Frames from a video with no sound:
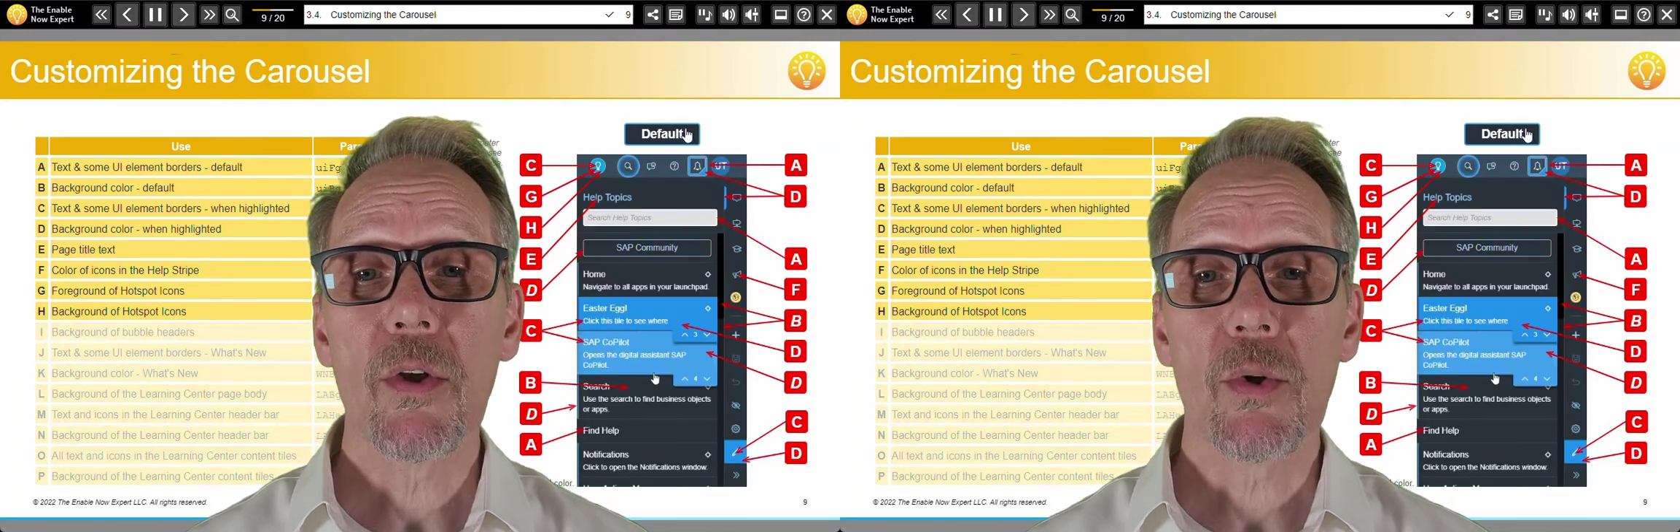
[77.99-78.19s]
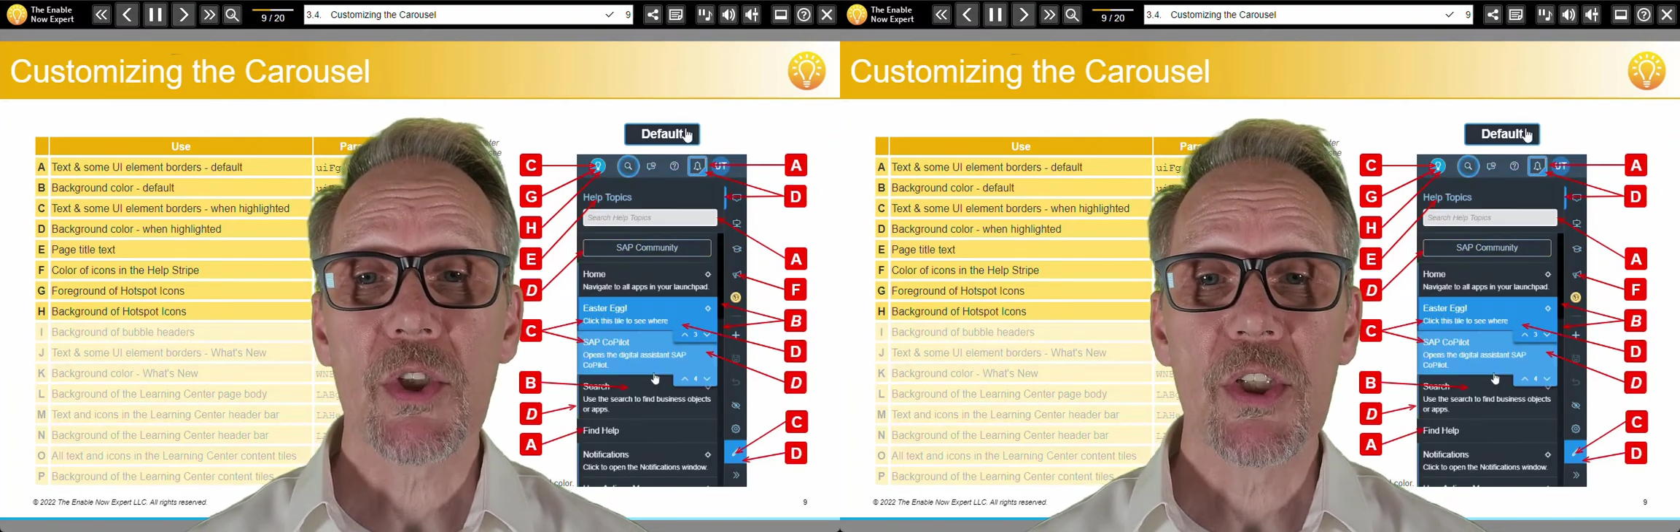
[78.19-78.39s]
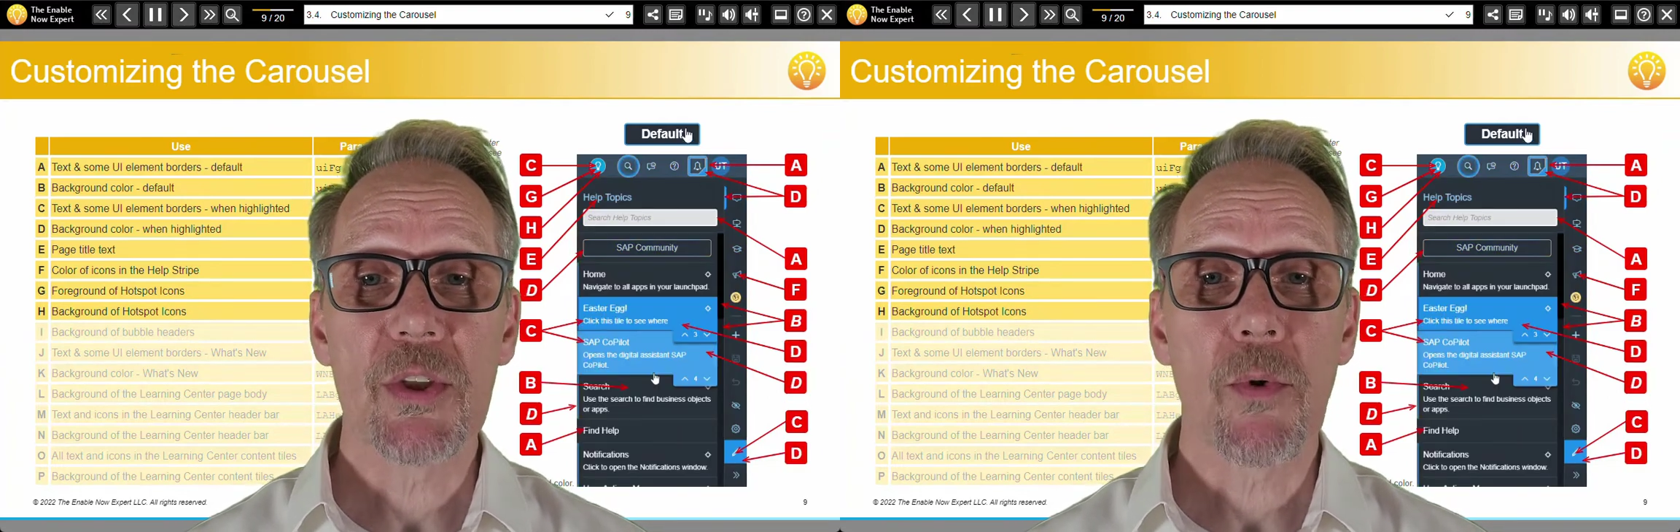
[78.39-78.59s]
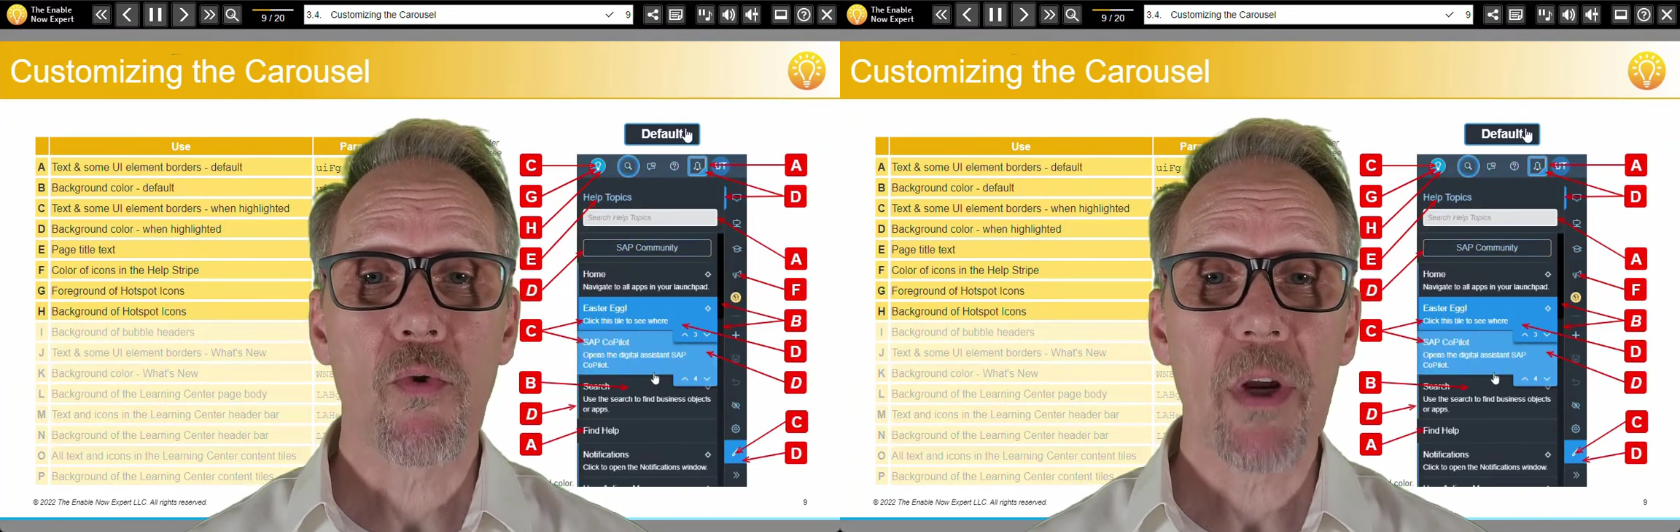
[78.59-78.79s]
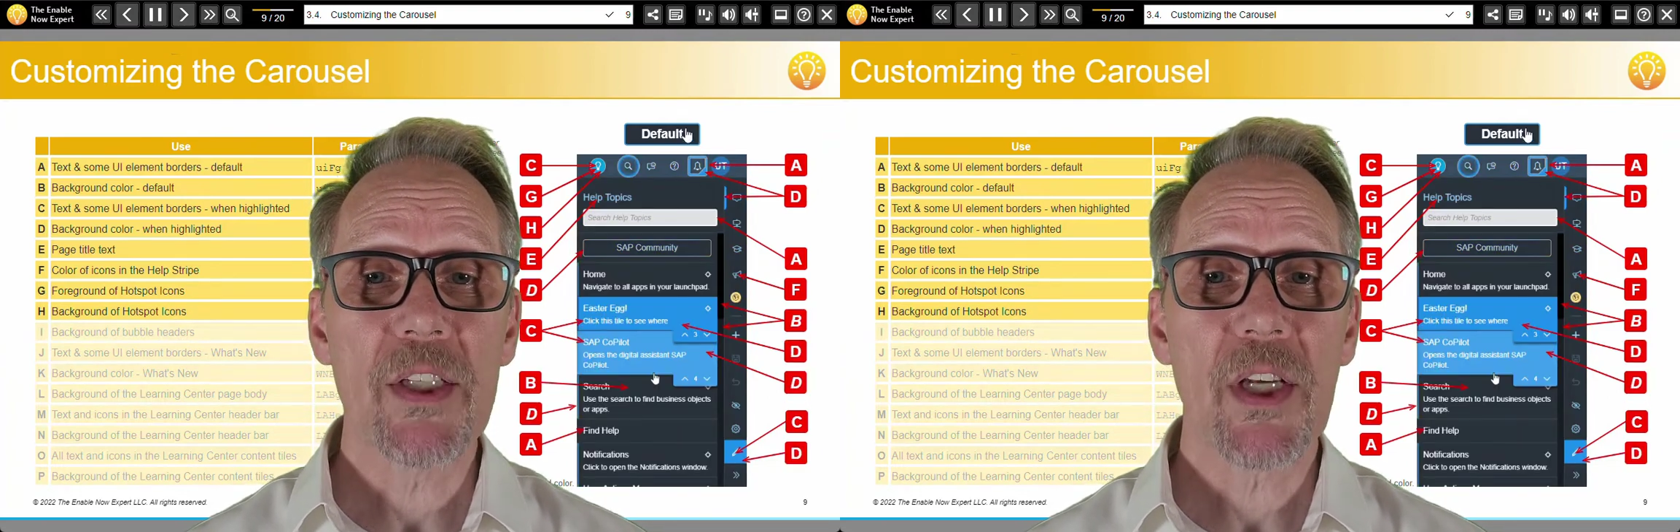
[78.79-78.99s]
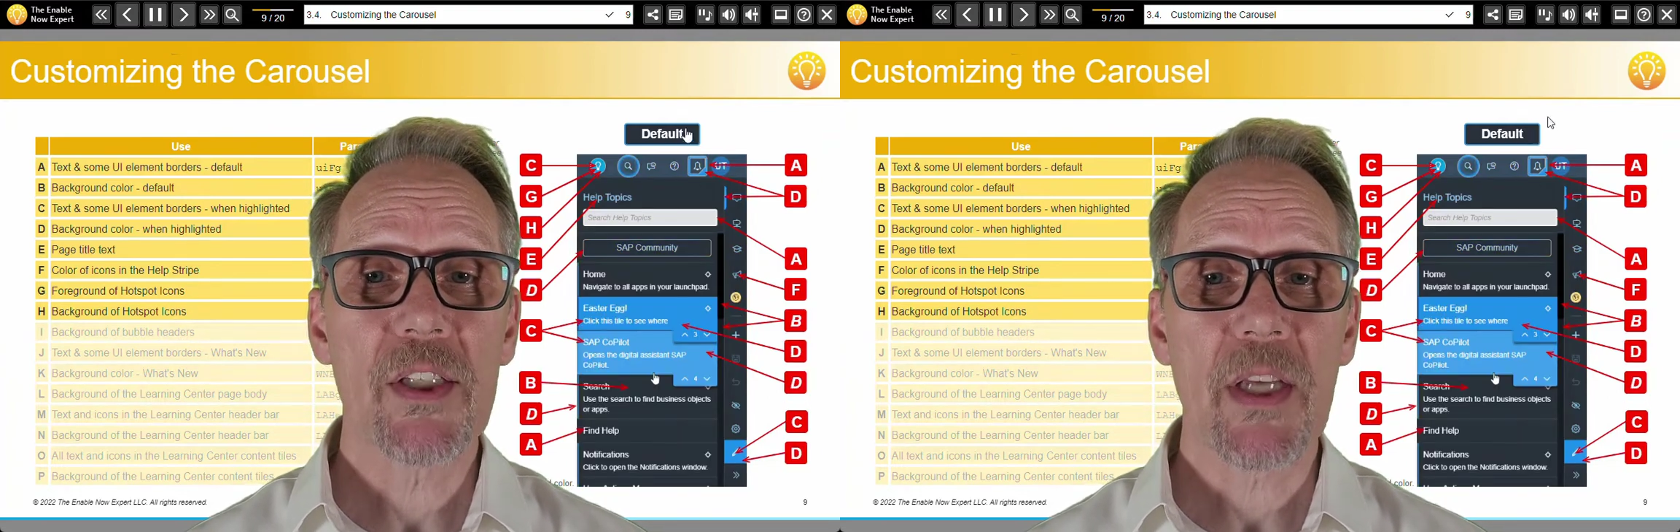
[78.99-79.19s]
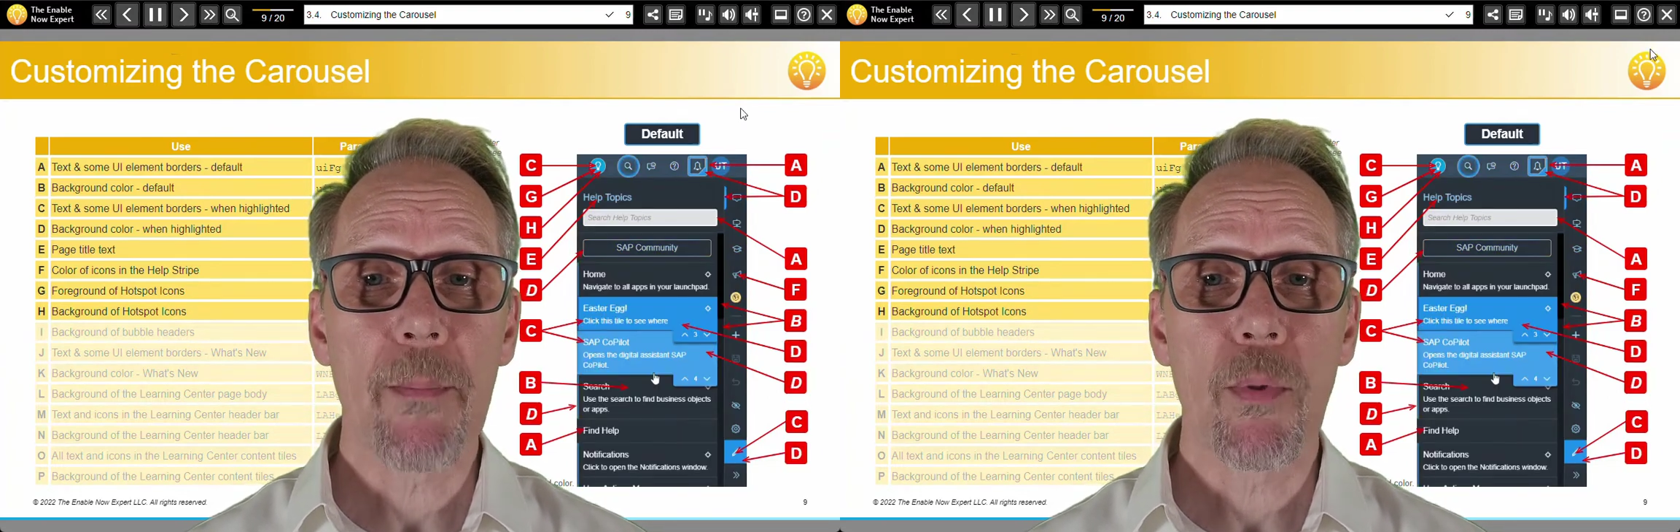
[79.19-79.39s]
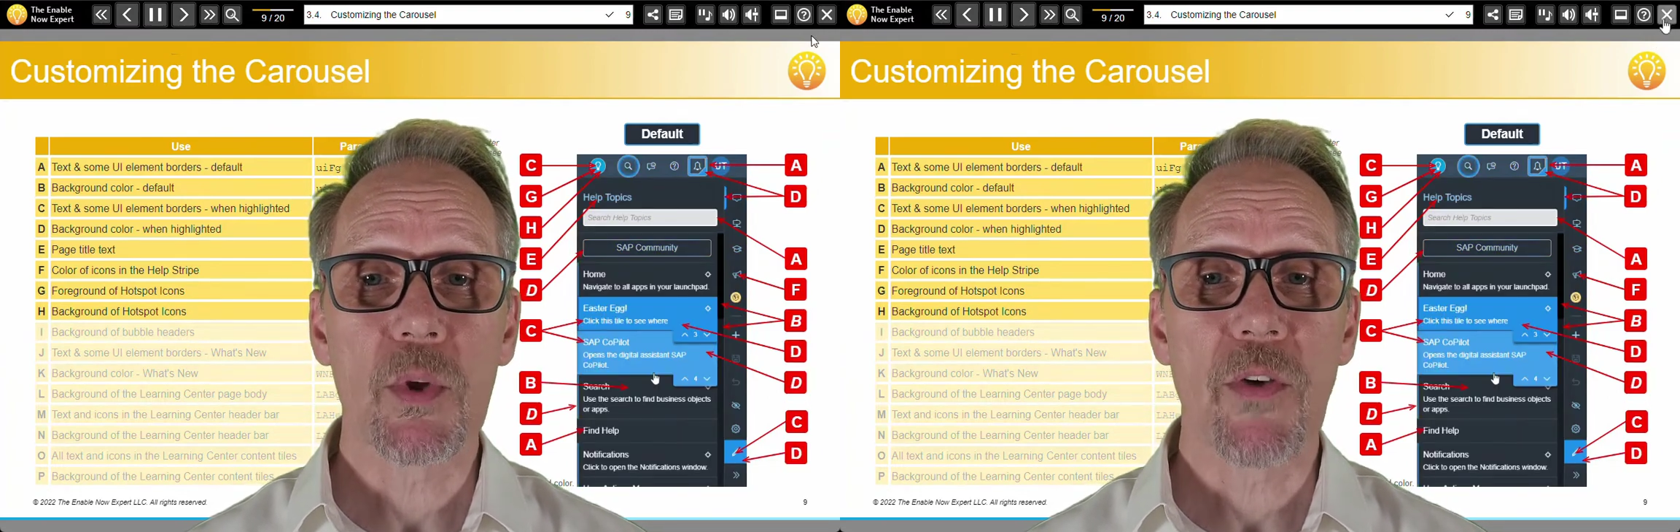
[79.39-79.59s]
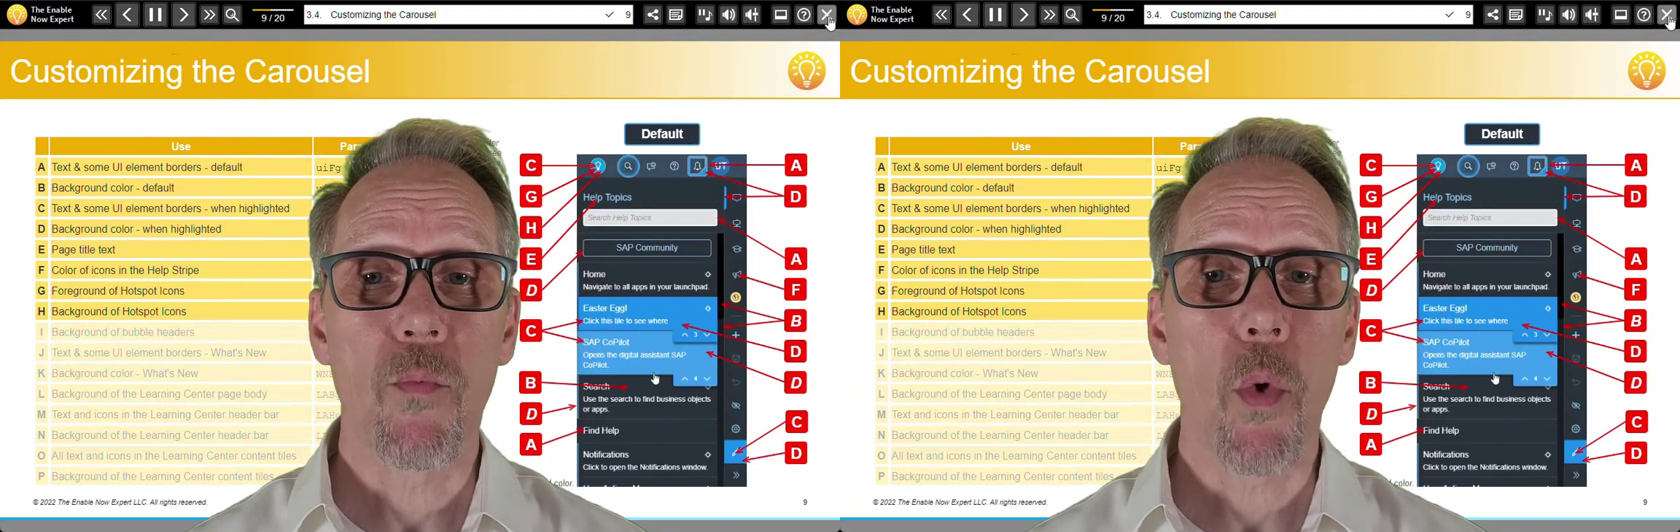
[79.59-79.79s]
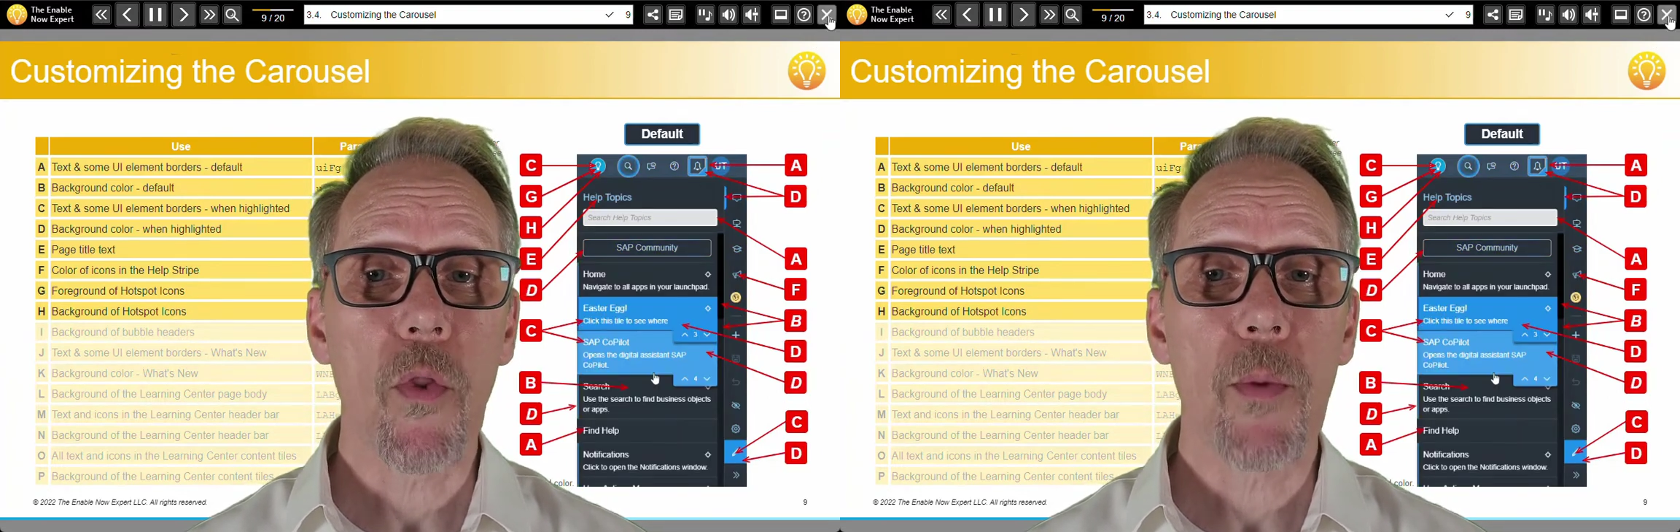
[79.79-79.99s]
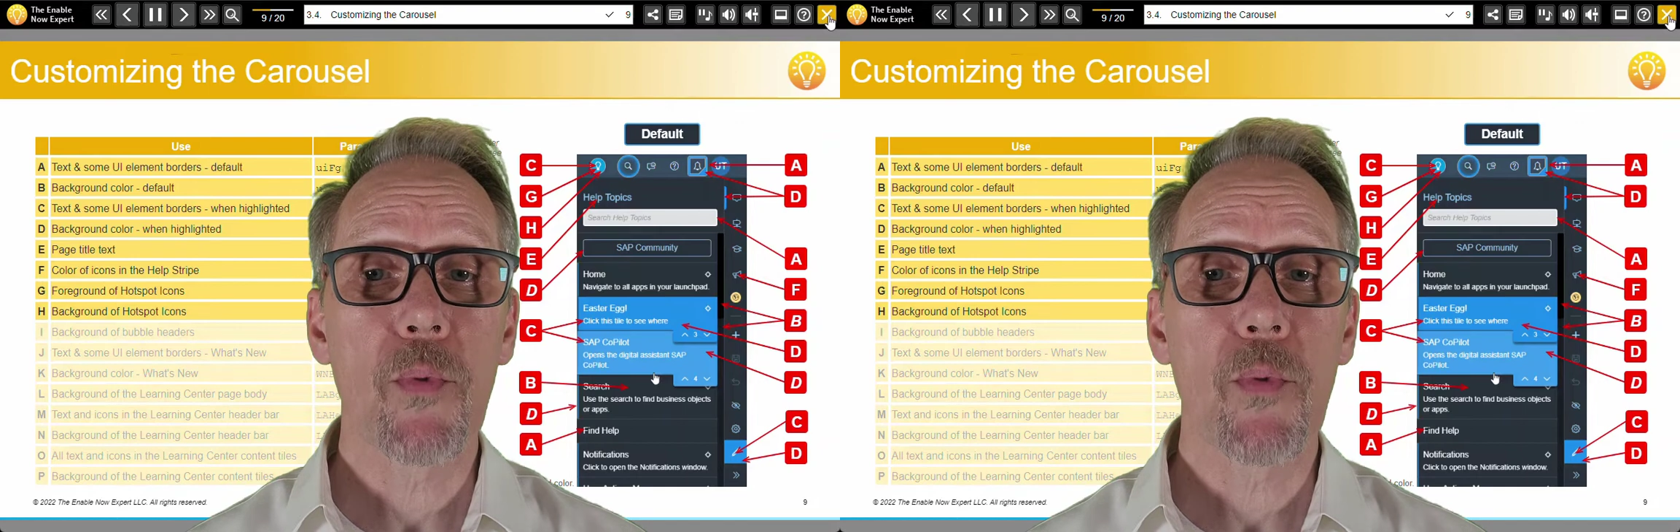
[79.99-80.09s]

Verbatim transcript: you'll see some great examples of what the